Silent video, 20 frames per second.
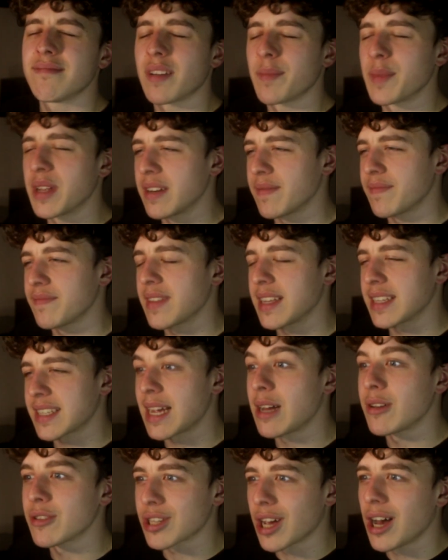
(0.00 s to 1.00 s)
I mean, it
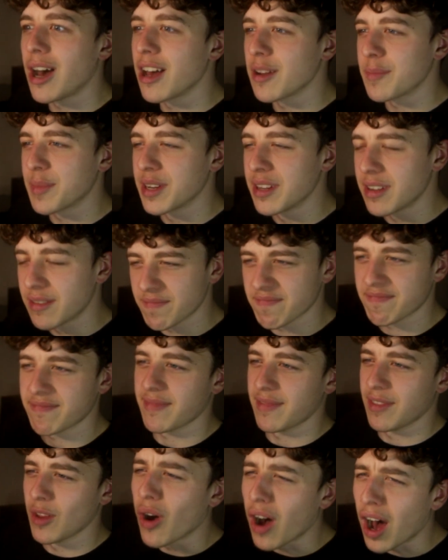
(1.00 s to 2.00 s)
sounds hard, but
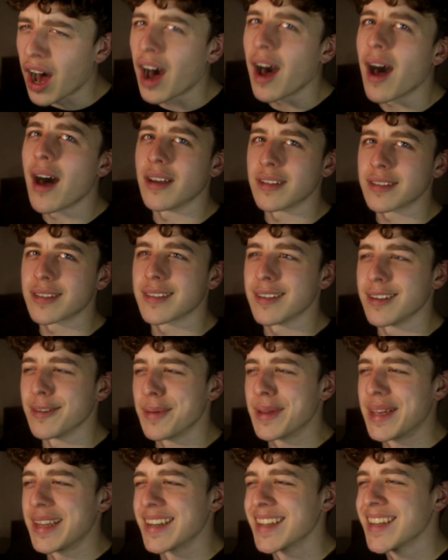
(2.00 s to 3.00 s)
not hard, you know
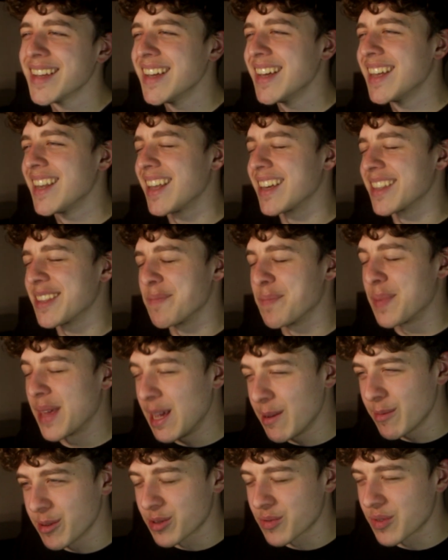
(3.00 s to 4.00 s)
what I mean? Like, the
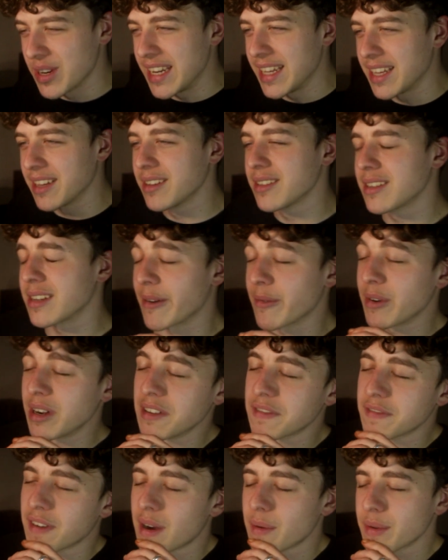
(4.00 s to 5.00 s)
beat was really good. I
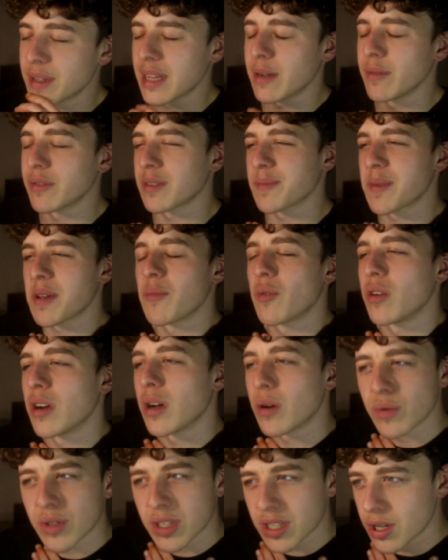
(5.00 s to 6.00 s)
really fucked with it. It was a bit more
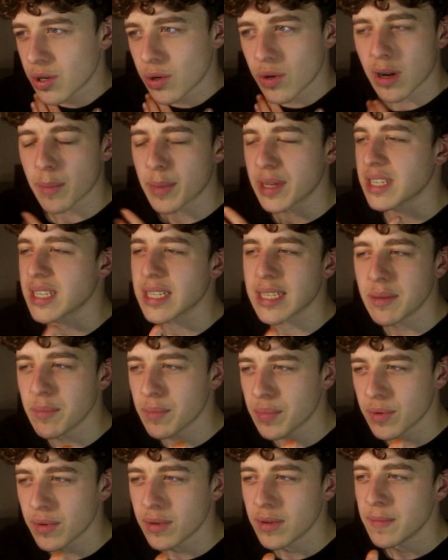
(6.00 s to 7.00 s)
old school and a bit
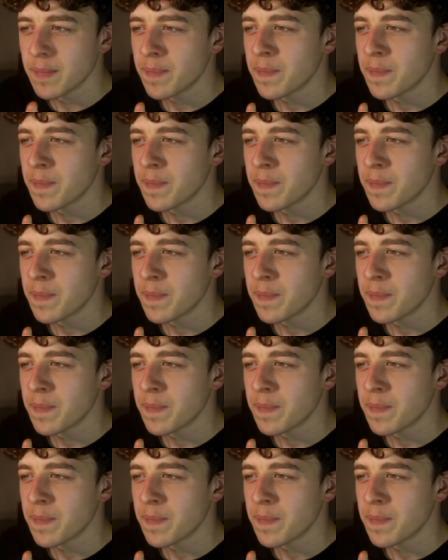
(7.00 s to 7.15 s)
simple.